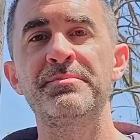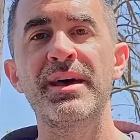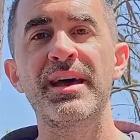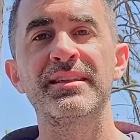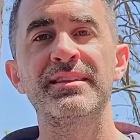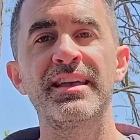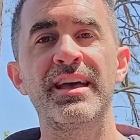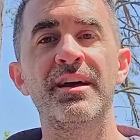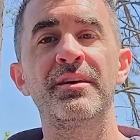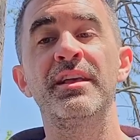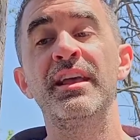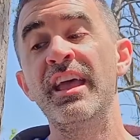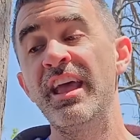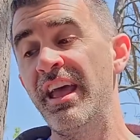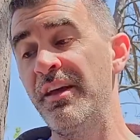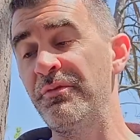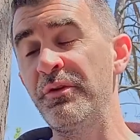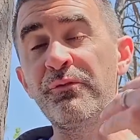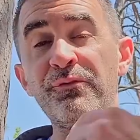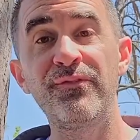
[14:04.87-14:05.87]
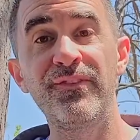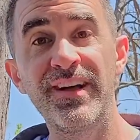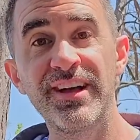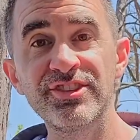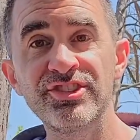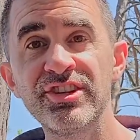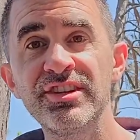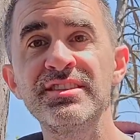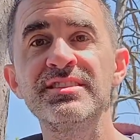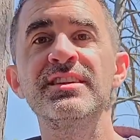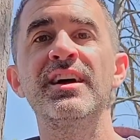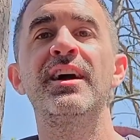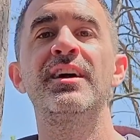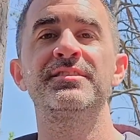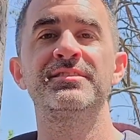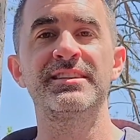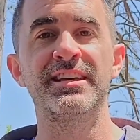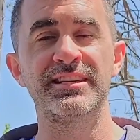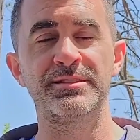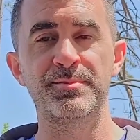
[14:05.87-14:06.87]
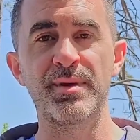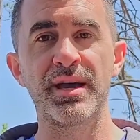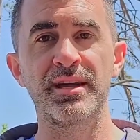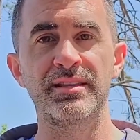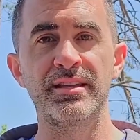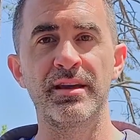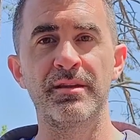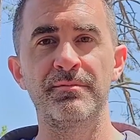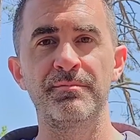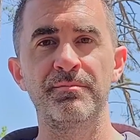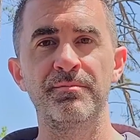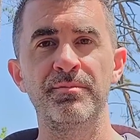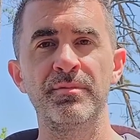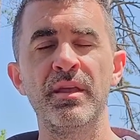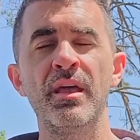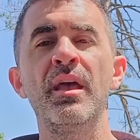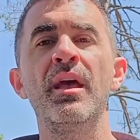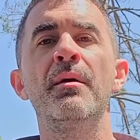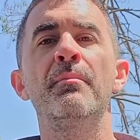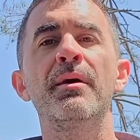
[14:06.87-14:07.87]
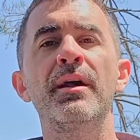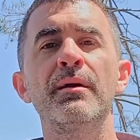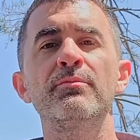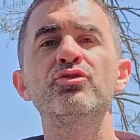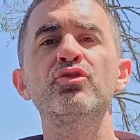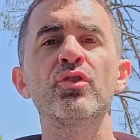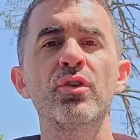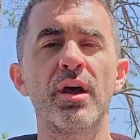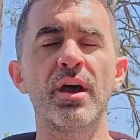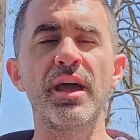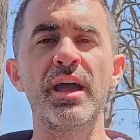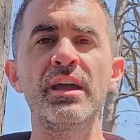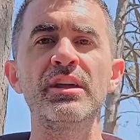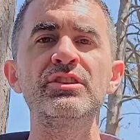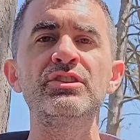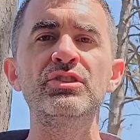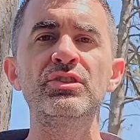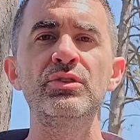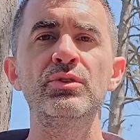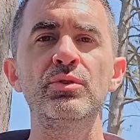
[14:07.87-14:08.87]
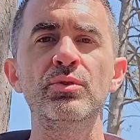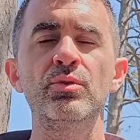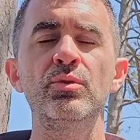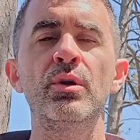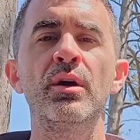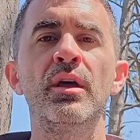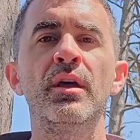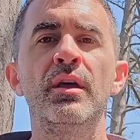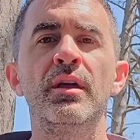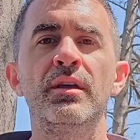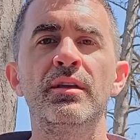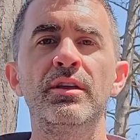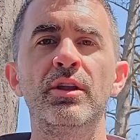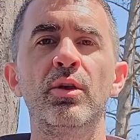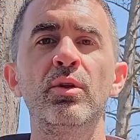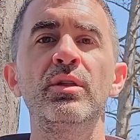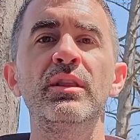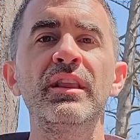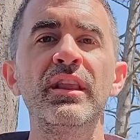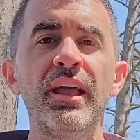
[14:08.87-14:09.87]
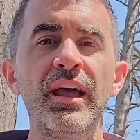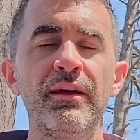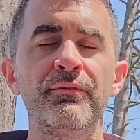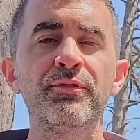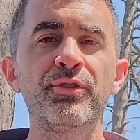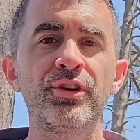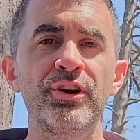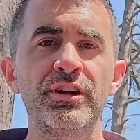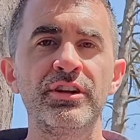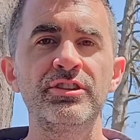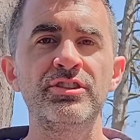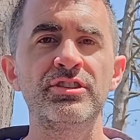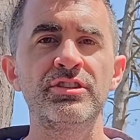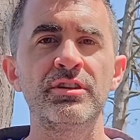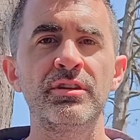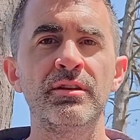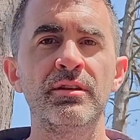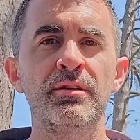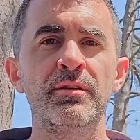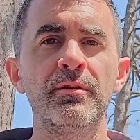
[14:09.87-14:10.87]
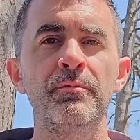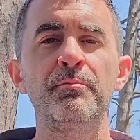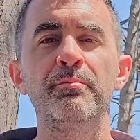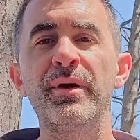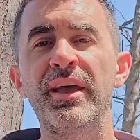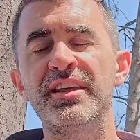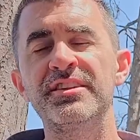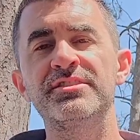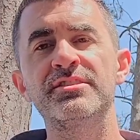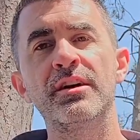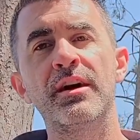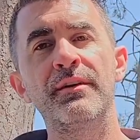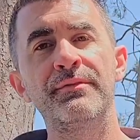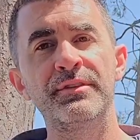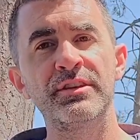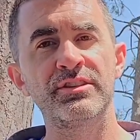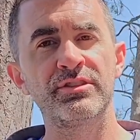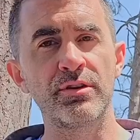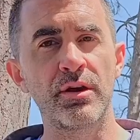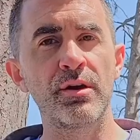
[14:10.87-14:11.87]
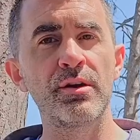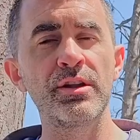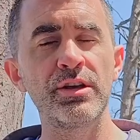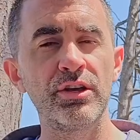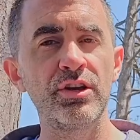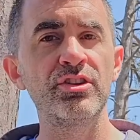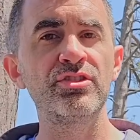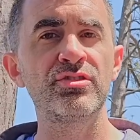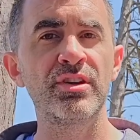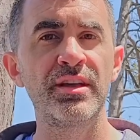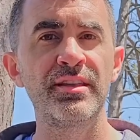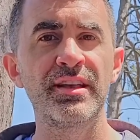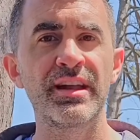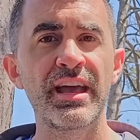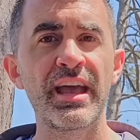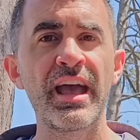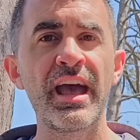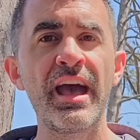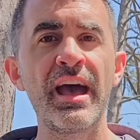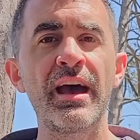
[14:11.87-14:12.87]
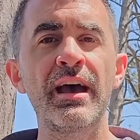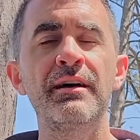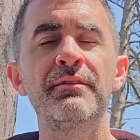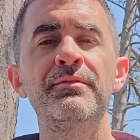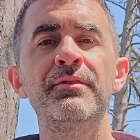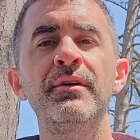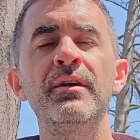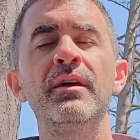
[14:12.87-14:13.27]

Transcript: back down. If it flushes, I'll size back down. But I'm trying to, you know, leverage based off this already good trade that I have